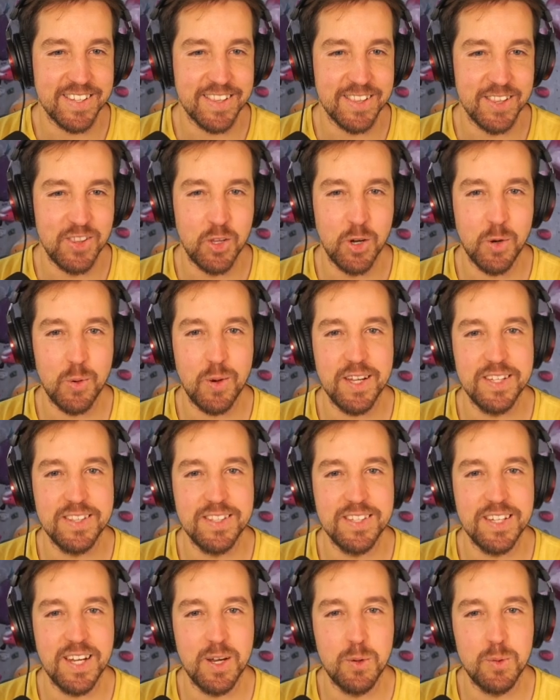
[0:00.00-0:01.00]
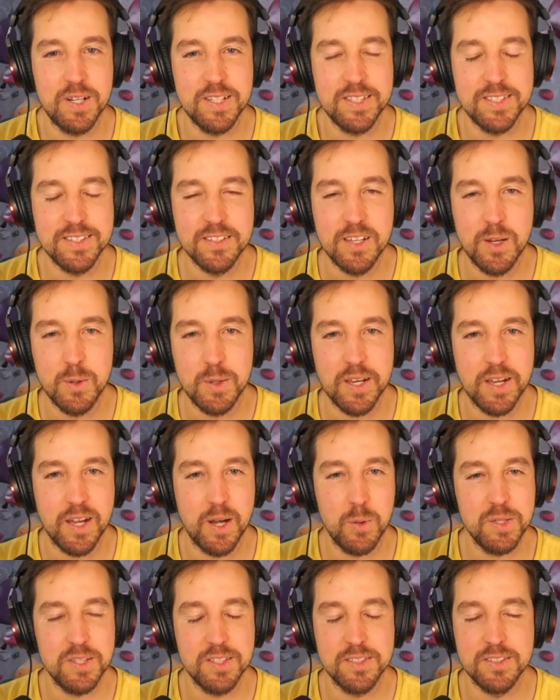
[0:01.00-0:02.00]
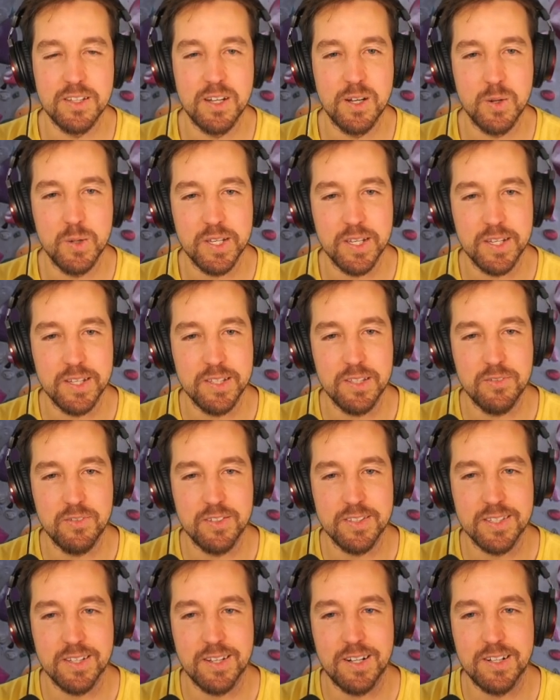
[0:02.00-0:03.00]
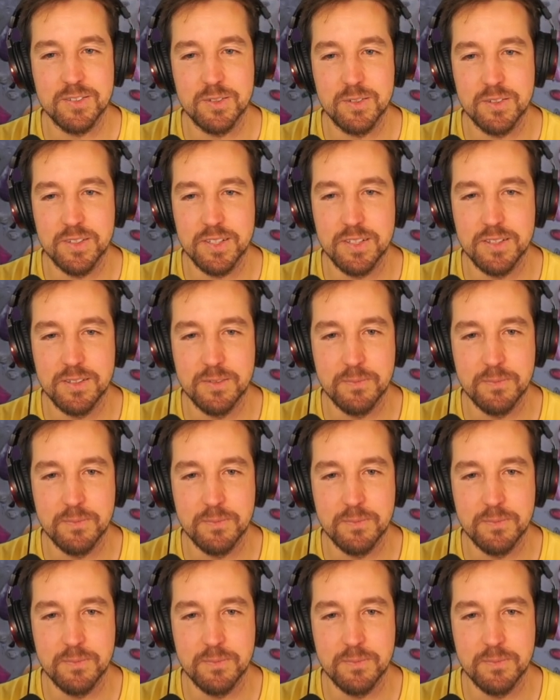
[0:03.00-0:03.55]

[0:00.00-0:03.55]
no idea where it's going, how it is going, and if it's hard or not.